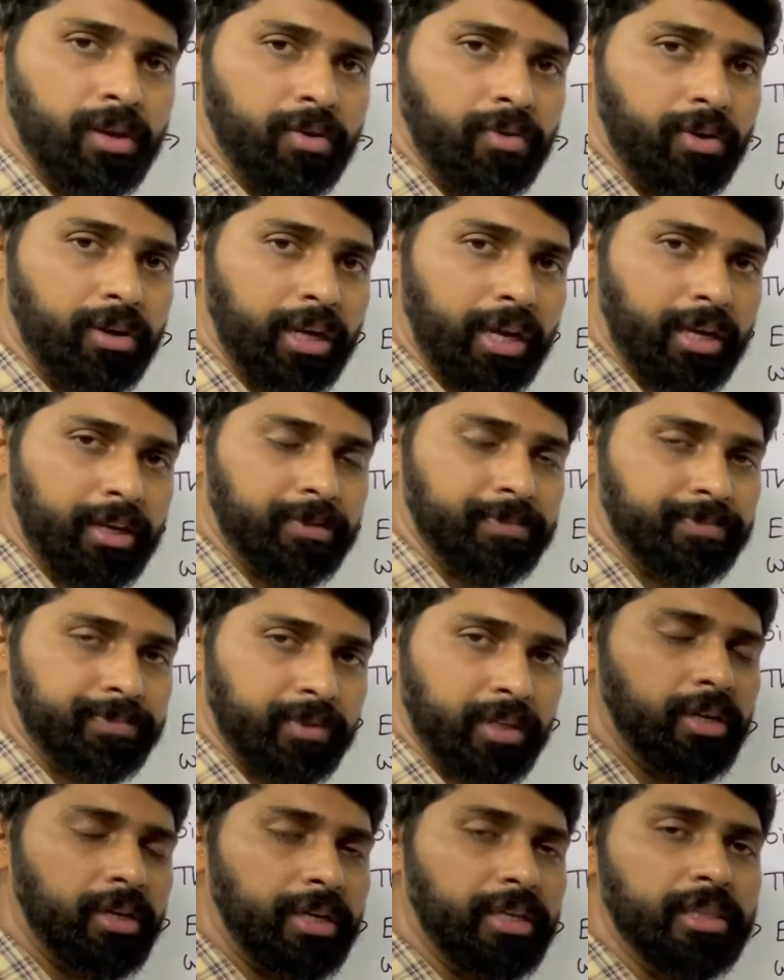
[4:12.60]
Okay,
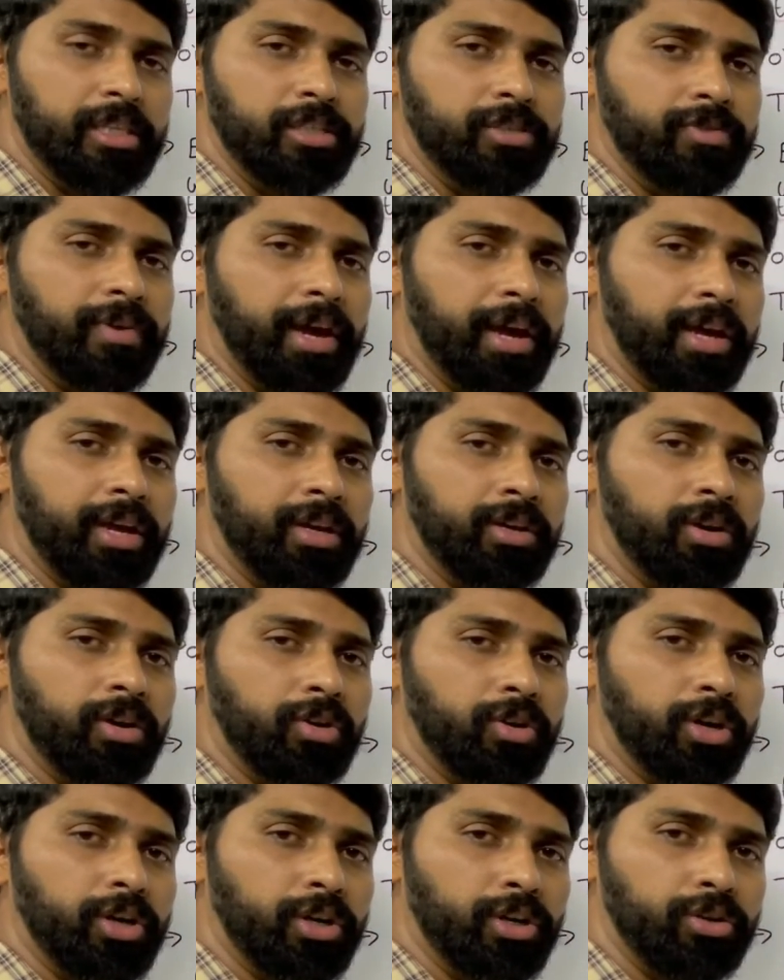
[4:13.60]
in this way you are
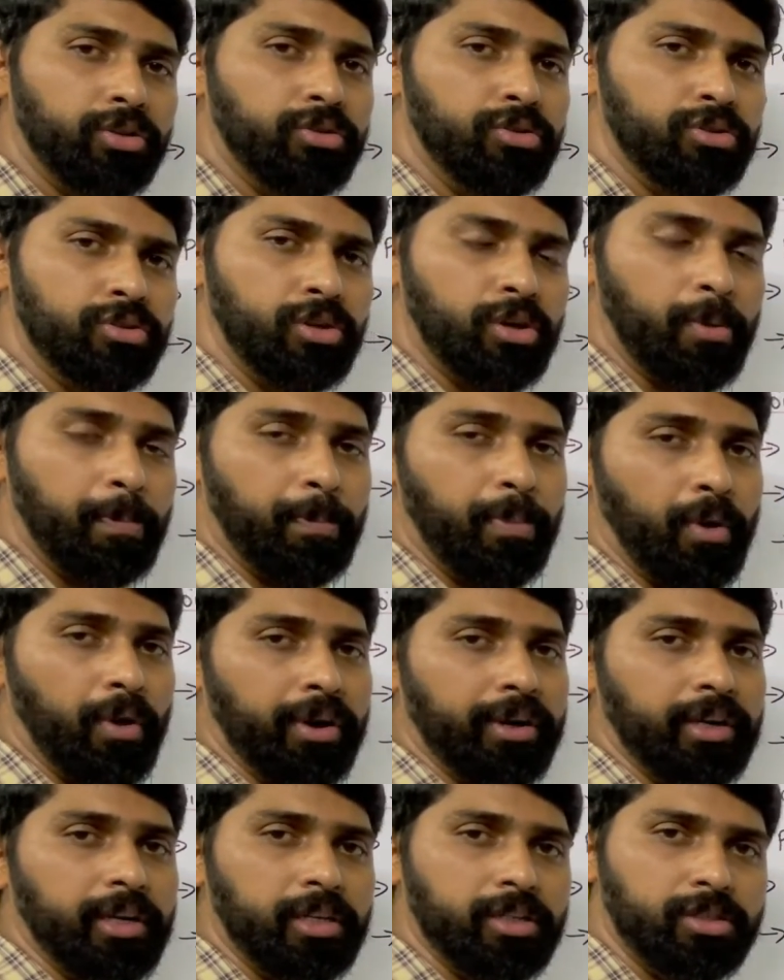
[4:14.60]
going to use
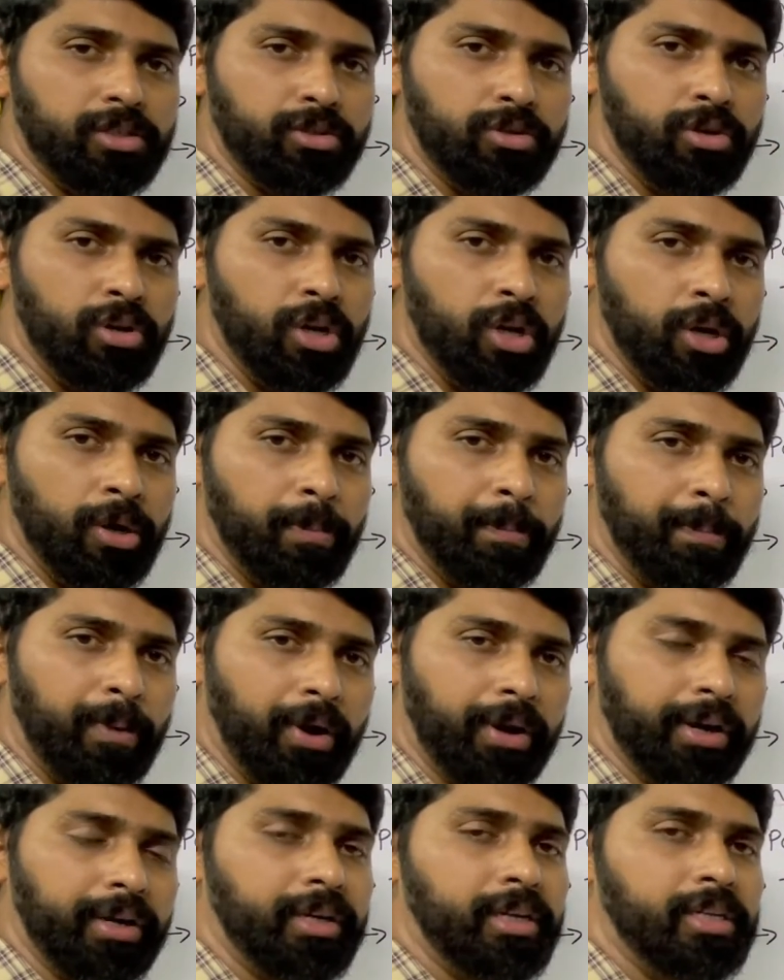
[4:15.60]
pointers to
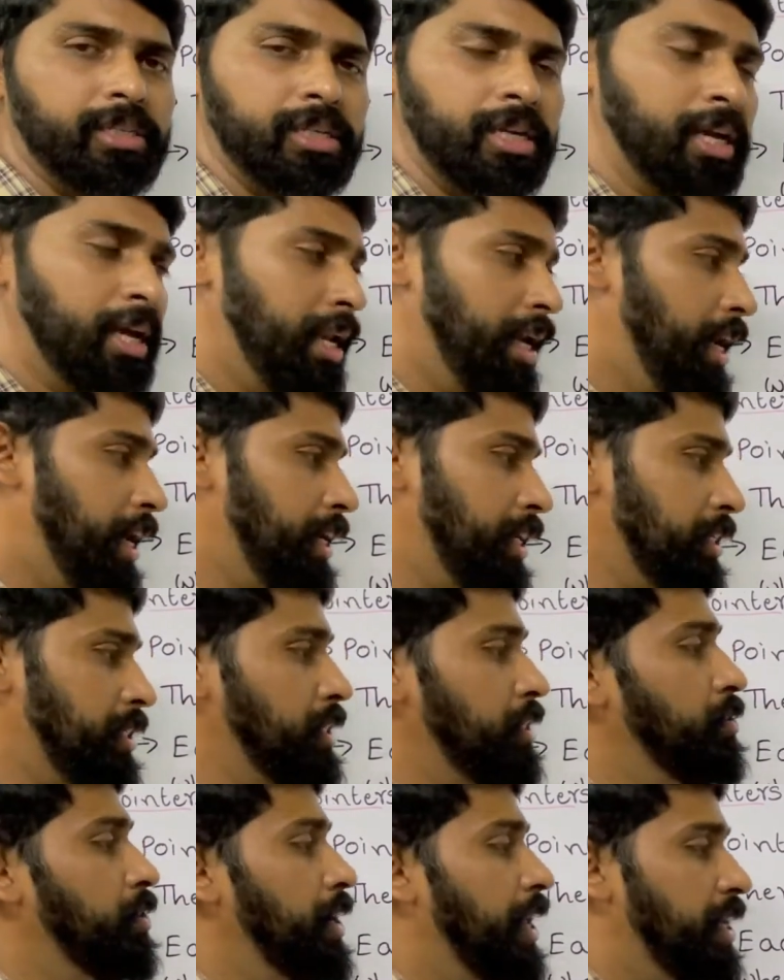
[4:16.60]
pointers. Let us
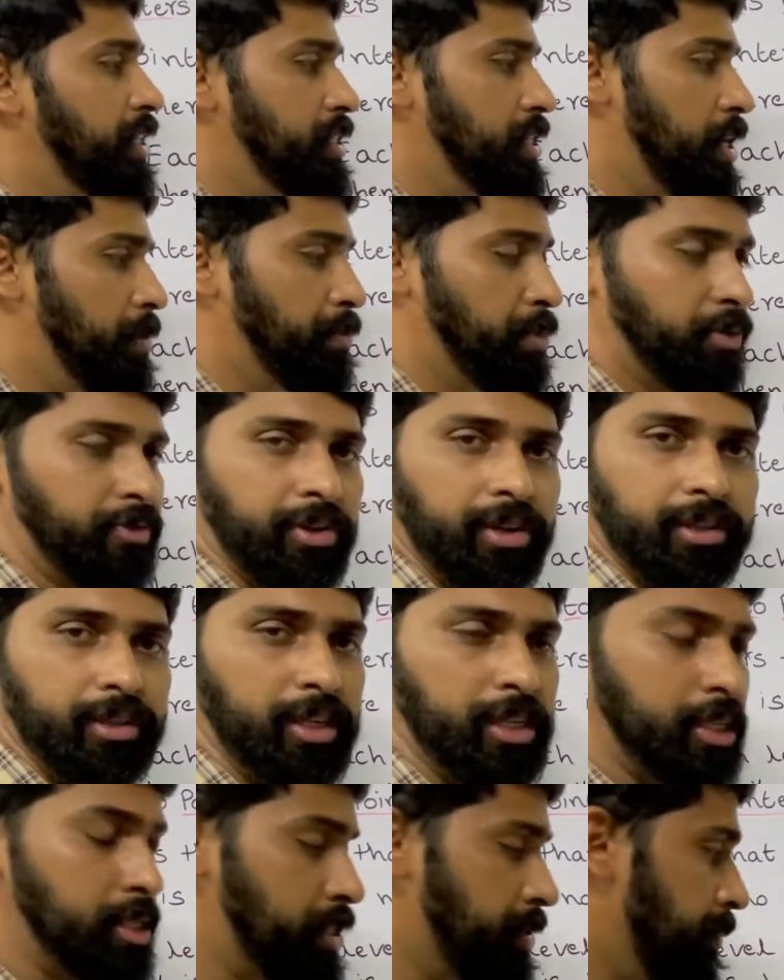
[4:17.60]
see one example for
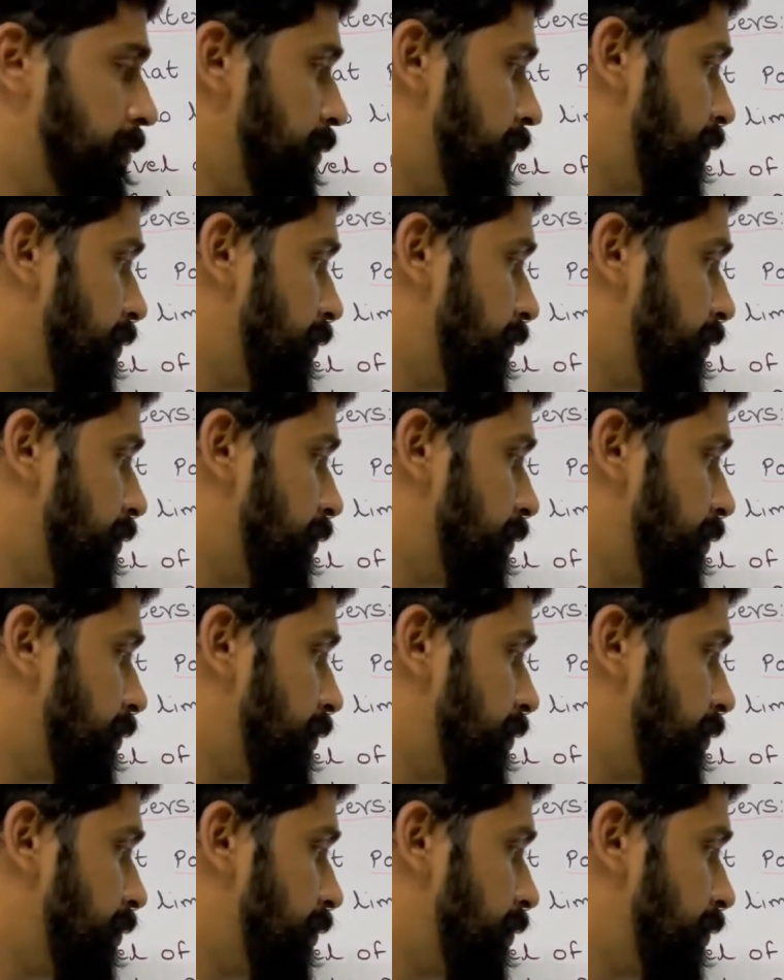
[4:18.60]
this.